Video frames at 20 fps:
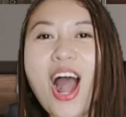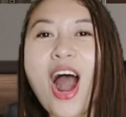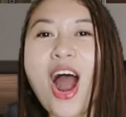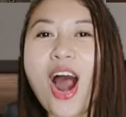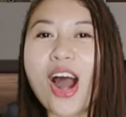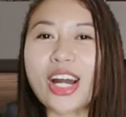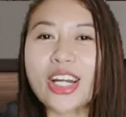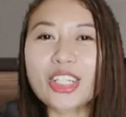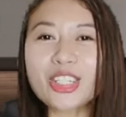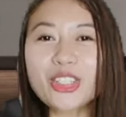
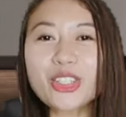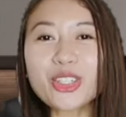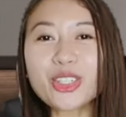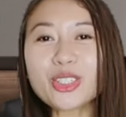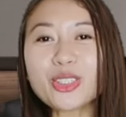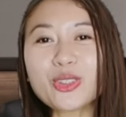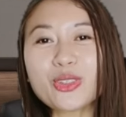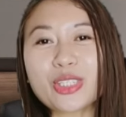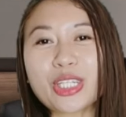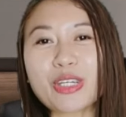Are
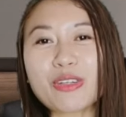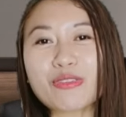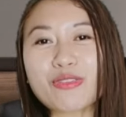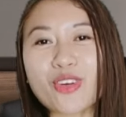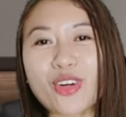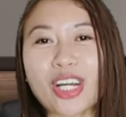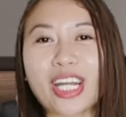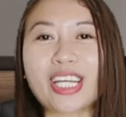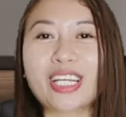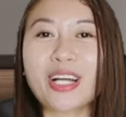you looking
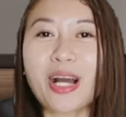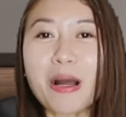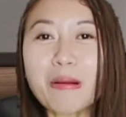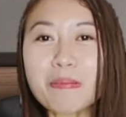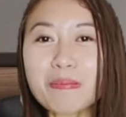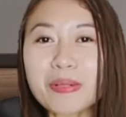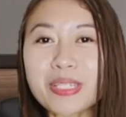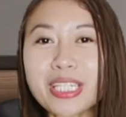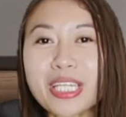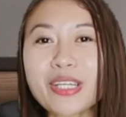for a
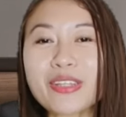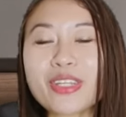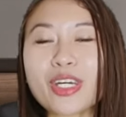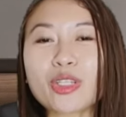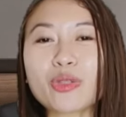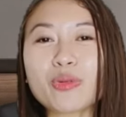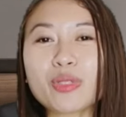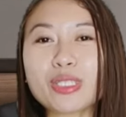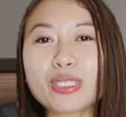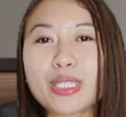company
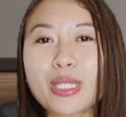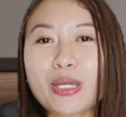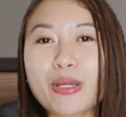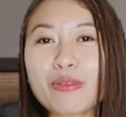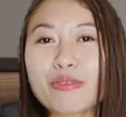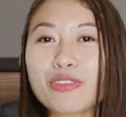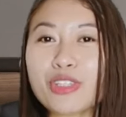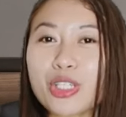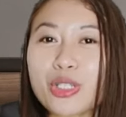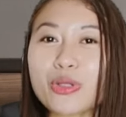that will
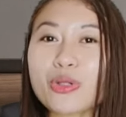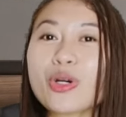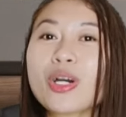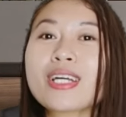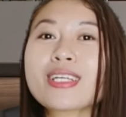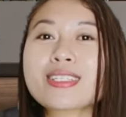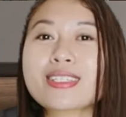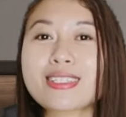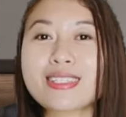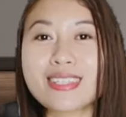give you
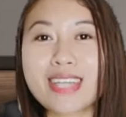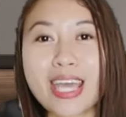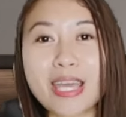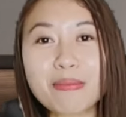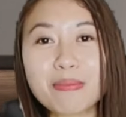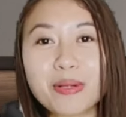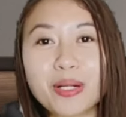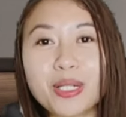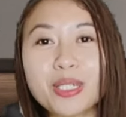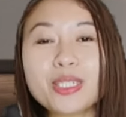
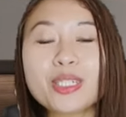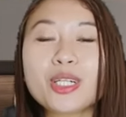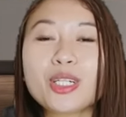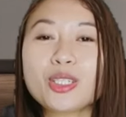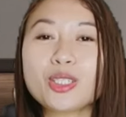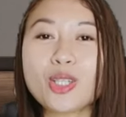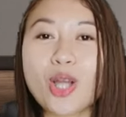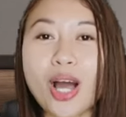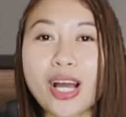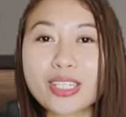stable,
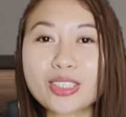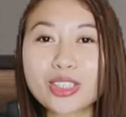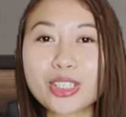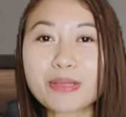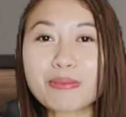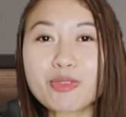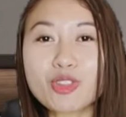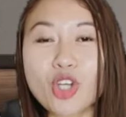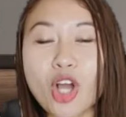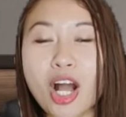
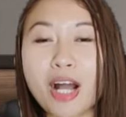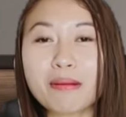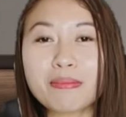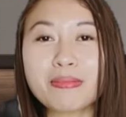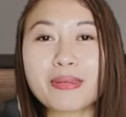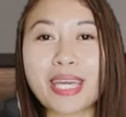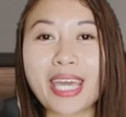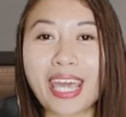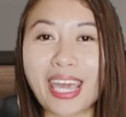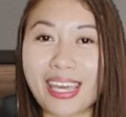long-term job
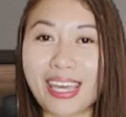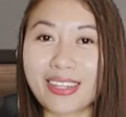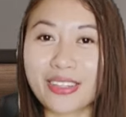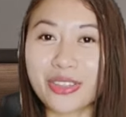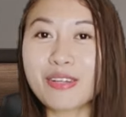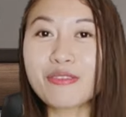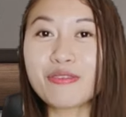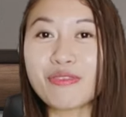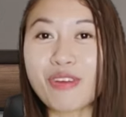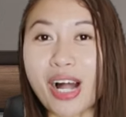
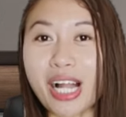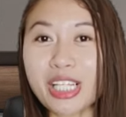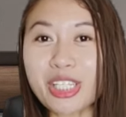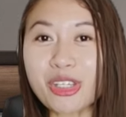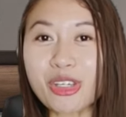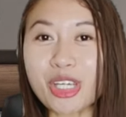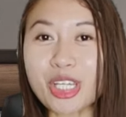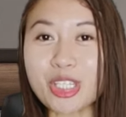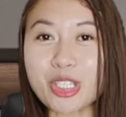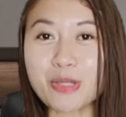and
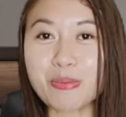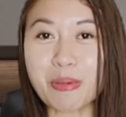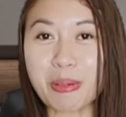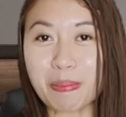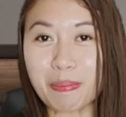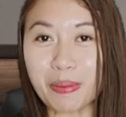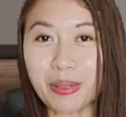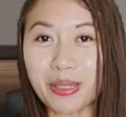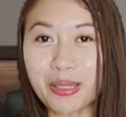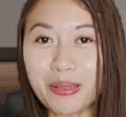value its
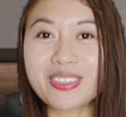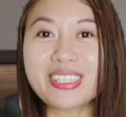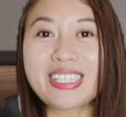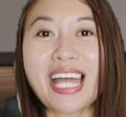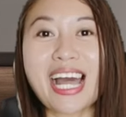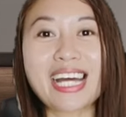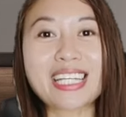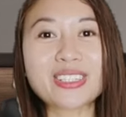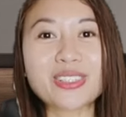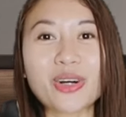people?
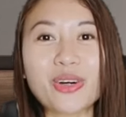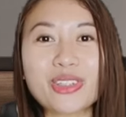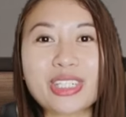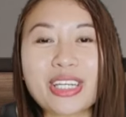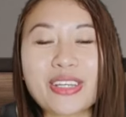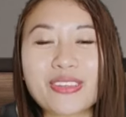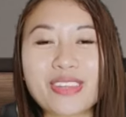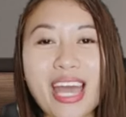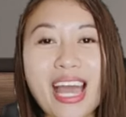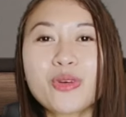Not
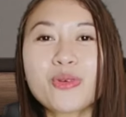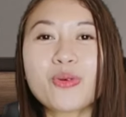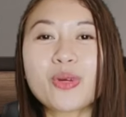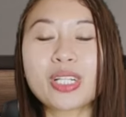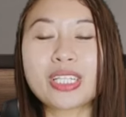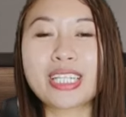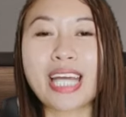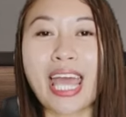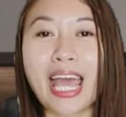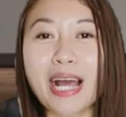only that,
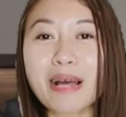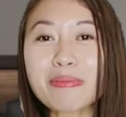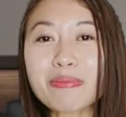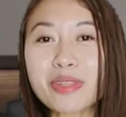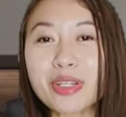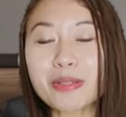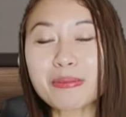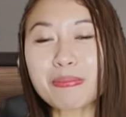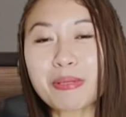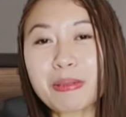will help
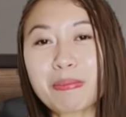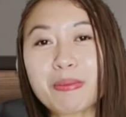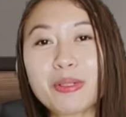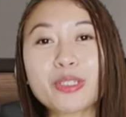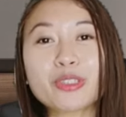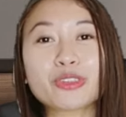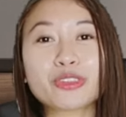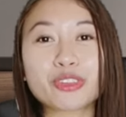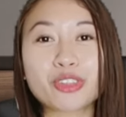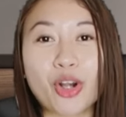their
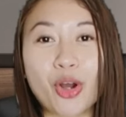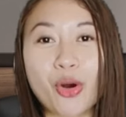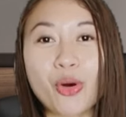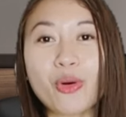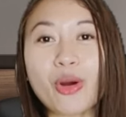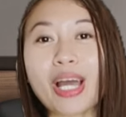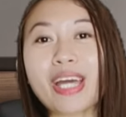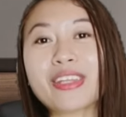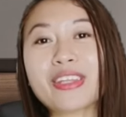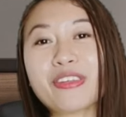people
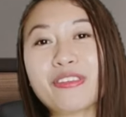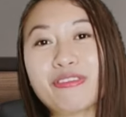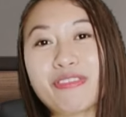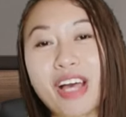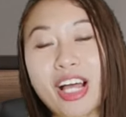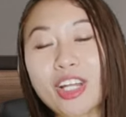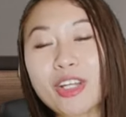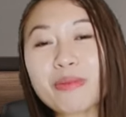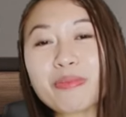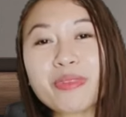grow and
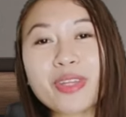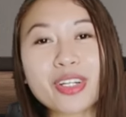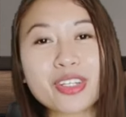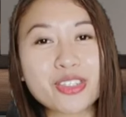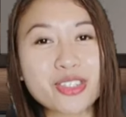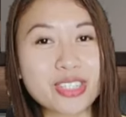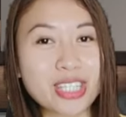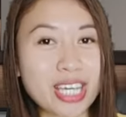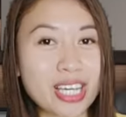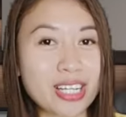develop their
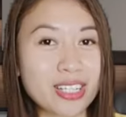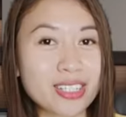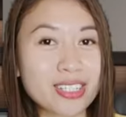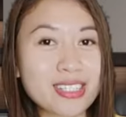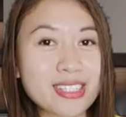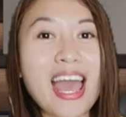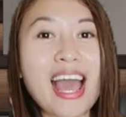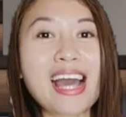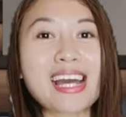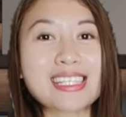
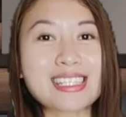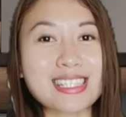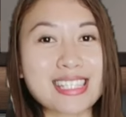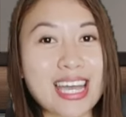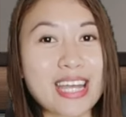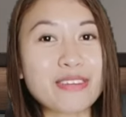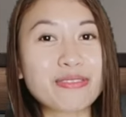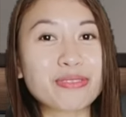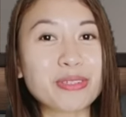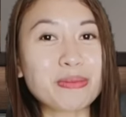skills
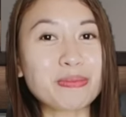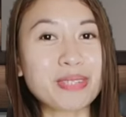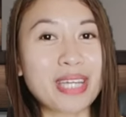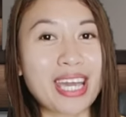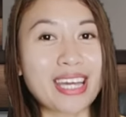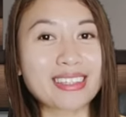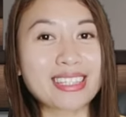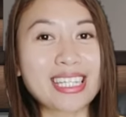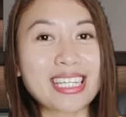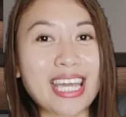aside from
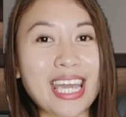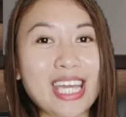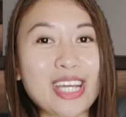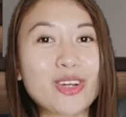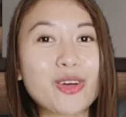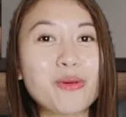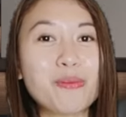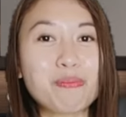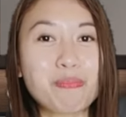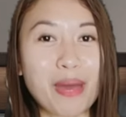getting a
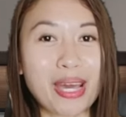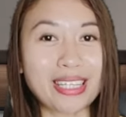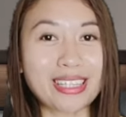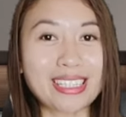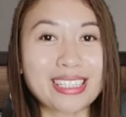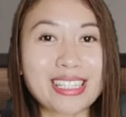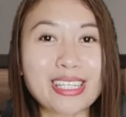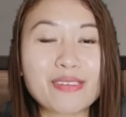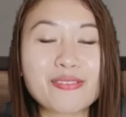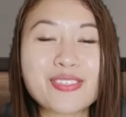
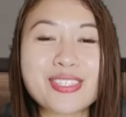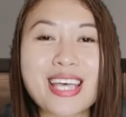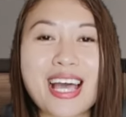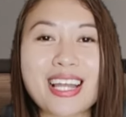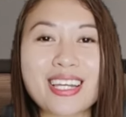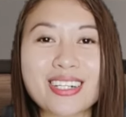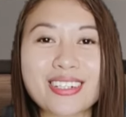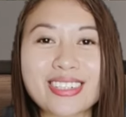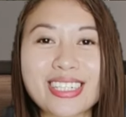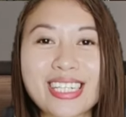competitive
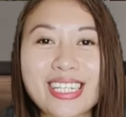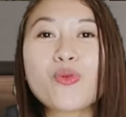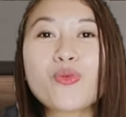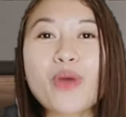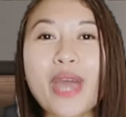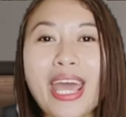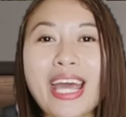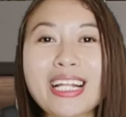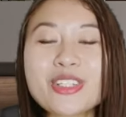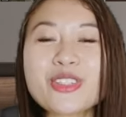salary?
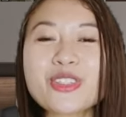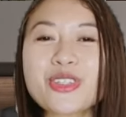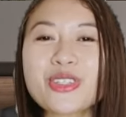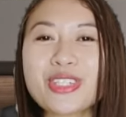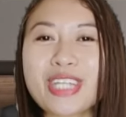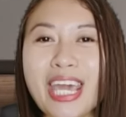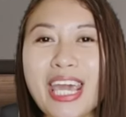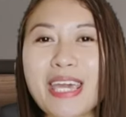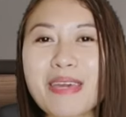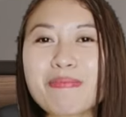Well,
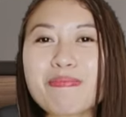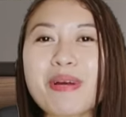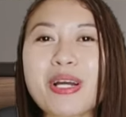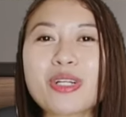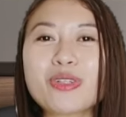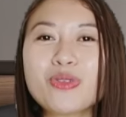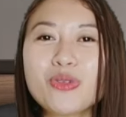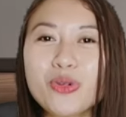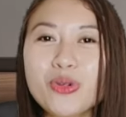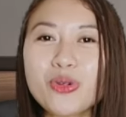today,
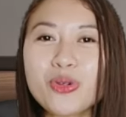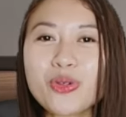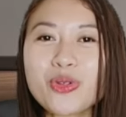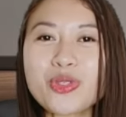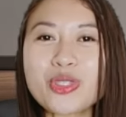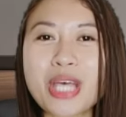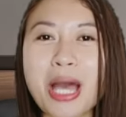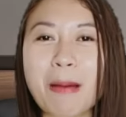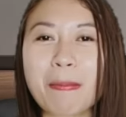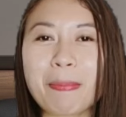
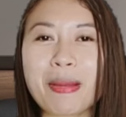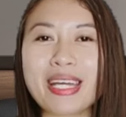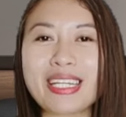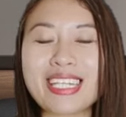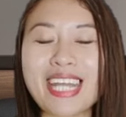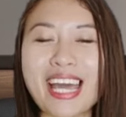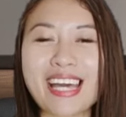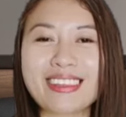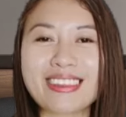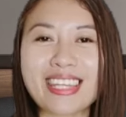pag-uusapan
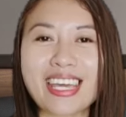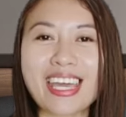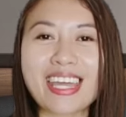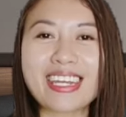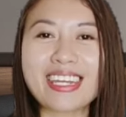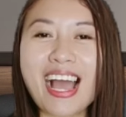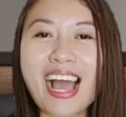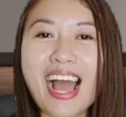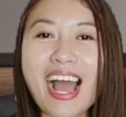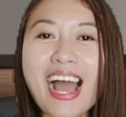
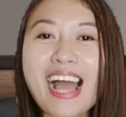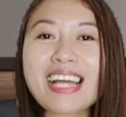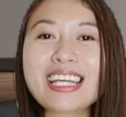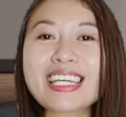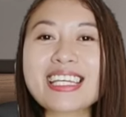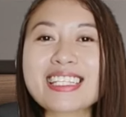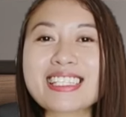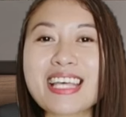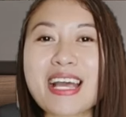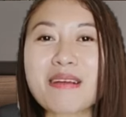natin ang
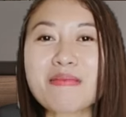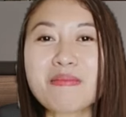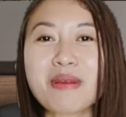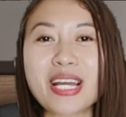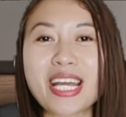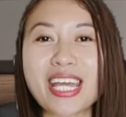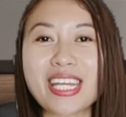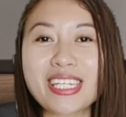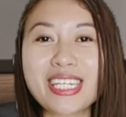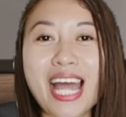isang
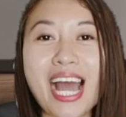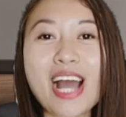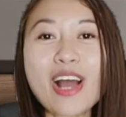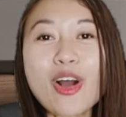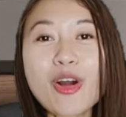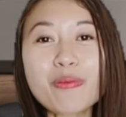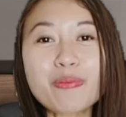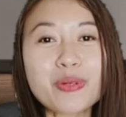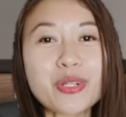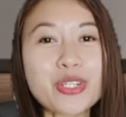magandang
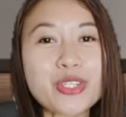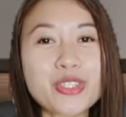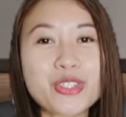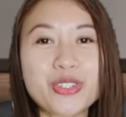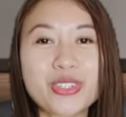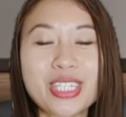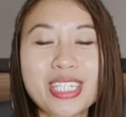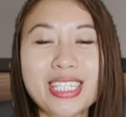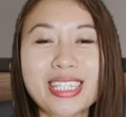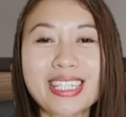
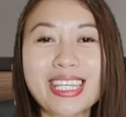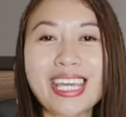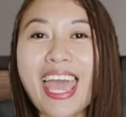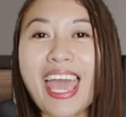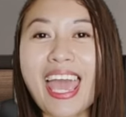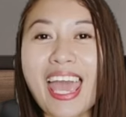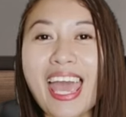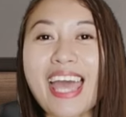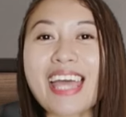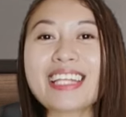opportunity
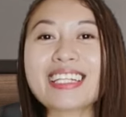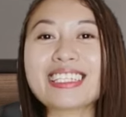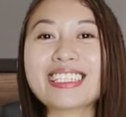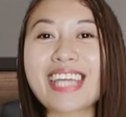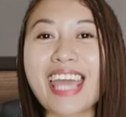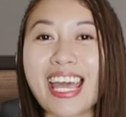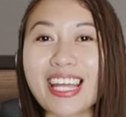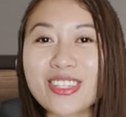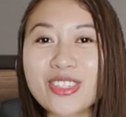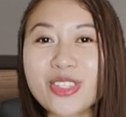and
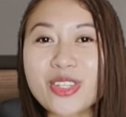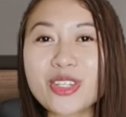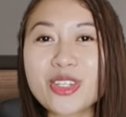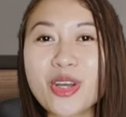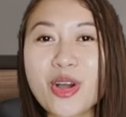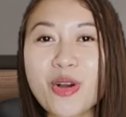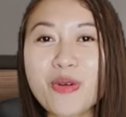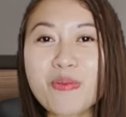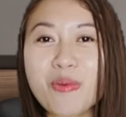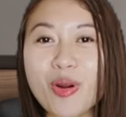get to
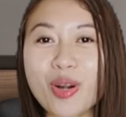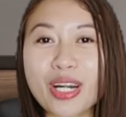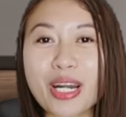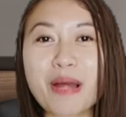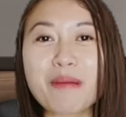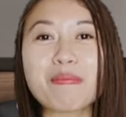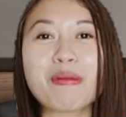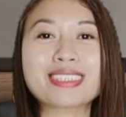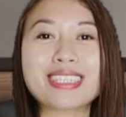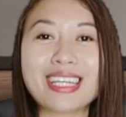know more
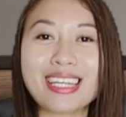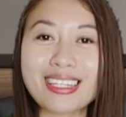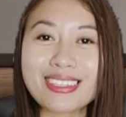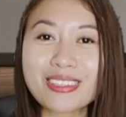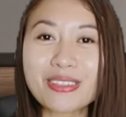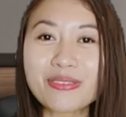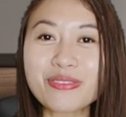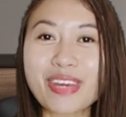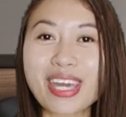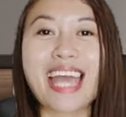about
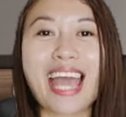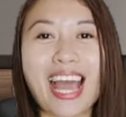Elevate